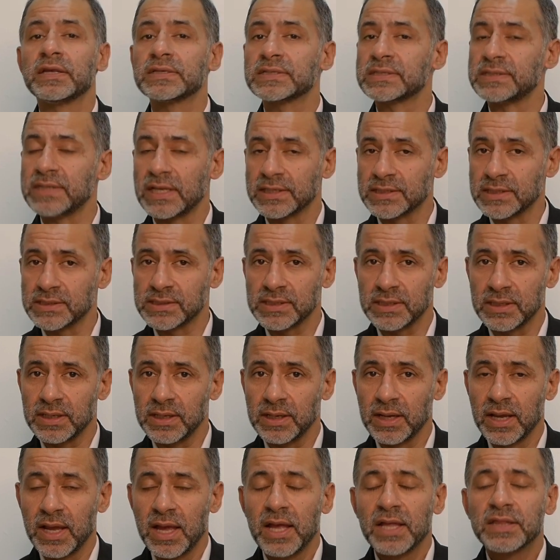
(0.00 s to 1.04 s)
is
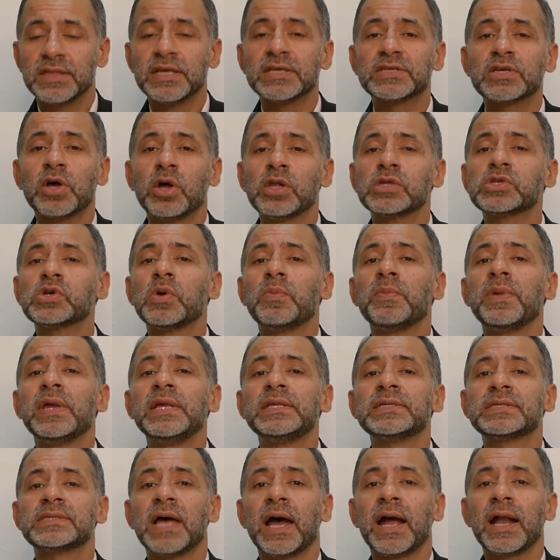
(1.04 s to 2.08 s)
necessary. This also
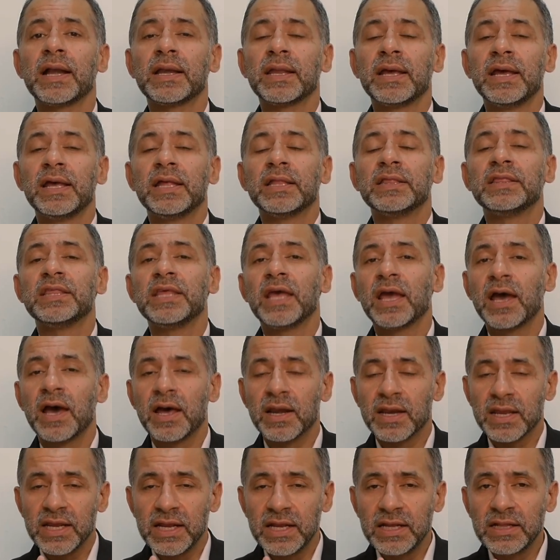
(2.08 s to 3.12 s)
means that they
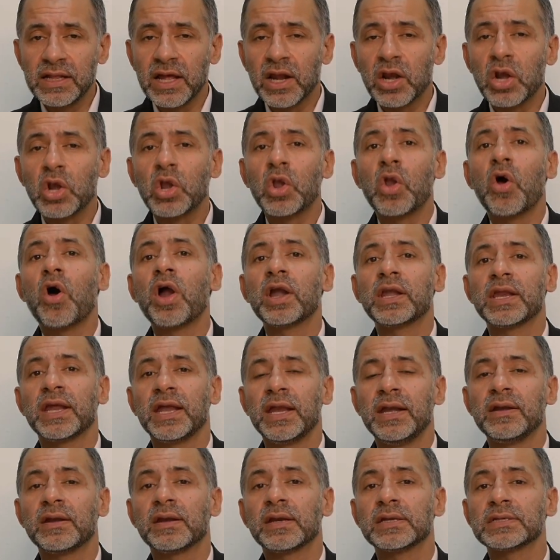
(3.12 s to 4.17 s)
are either not
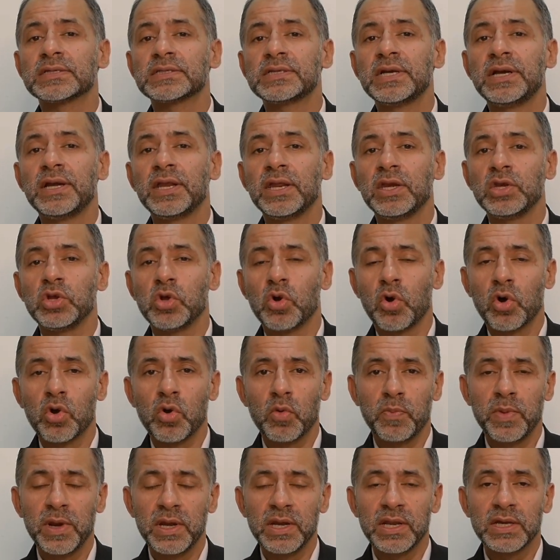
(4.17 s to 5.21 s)
interested in your
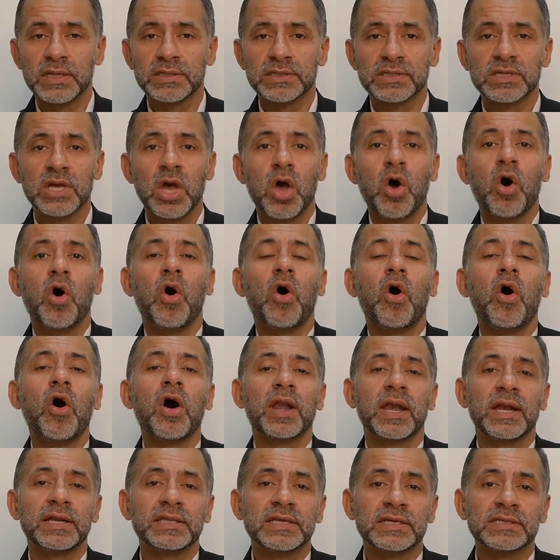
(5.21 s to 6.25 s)
opinions,
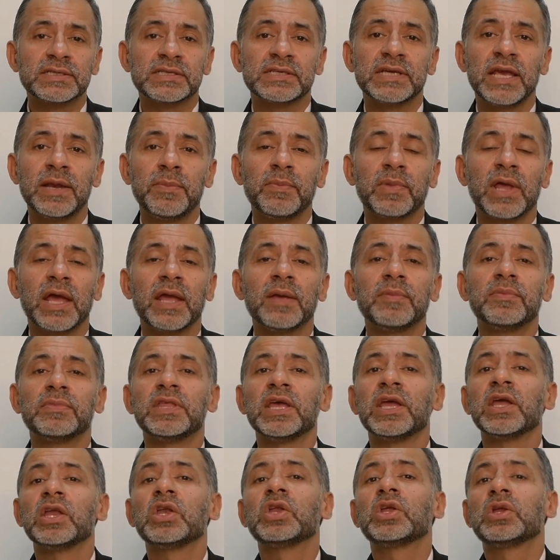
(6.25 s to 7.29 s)
or at the same time
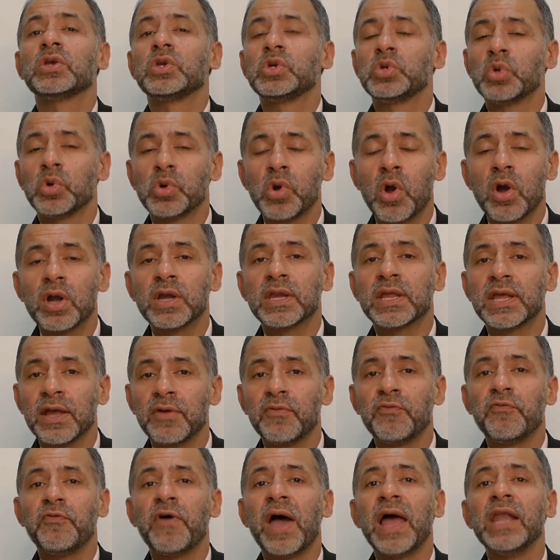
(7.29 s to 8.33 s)
they do not
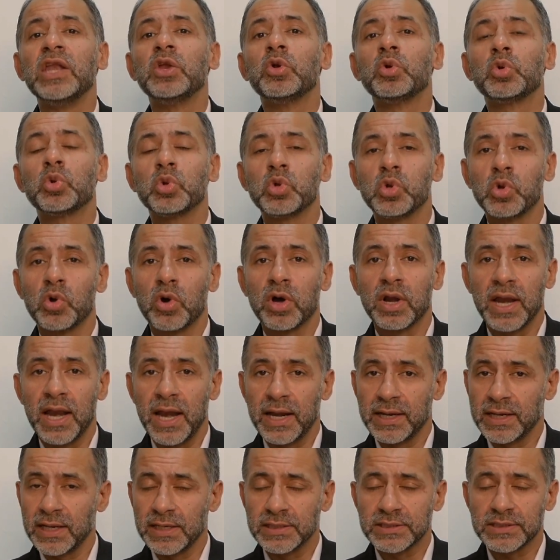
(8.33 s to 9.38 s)
give value to your
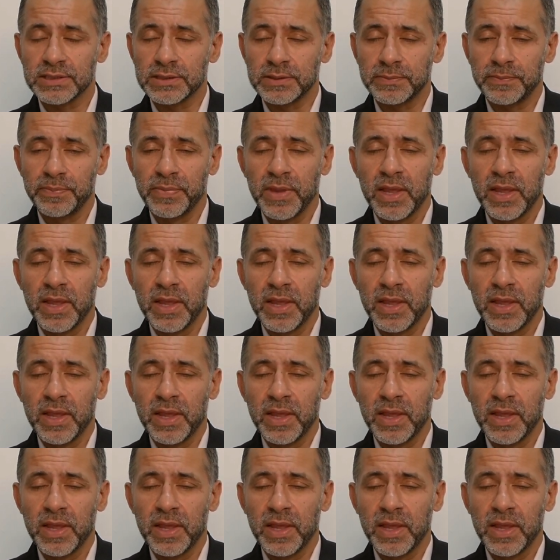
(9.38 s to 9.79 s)
attention.